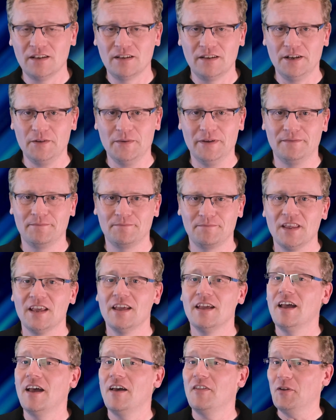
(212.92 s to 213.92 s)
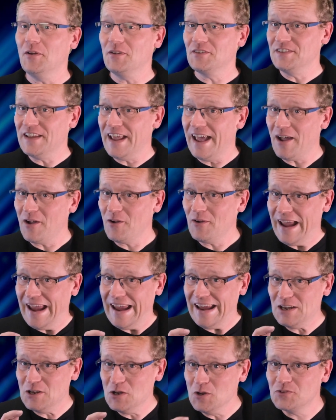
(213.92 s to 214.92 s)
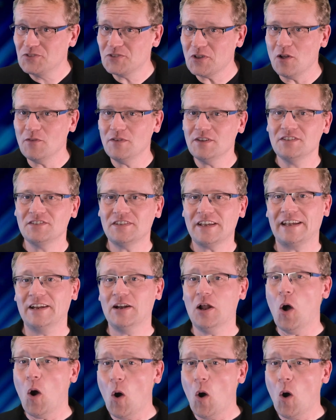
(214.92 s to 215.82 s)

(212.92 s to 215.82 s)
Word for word: Anyway, there is now a new service that can